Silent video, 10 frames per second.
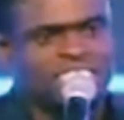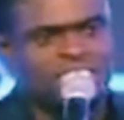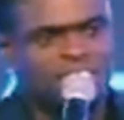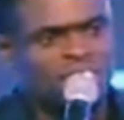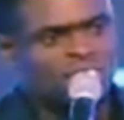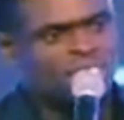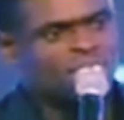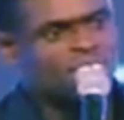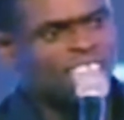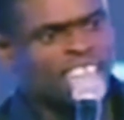You
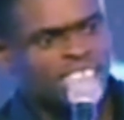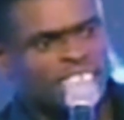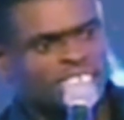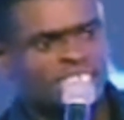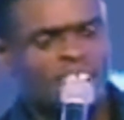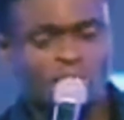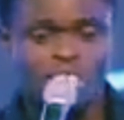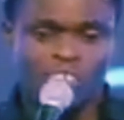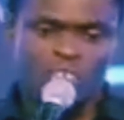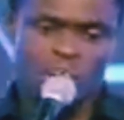just like that. So I will
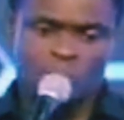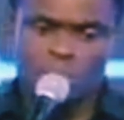leave you and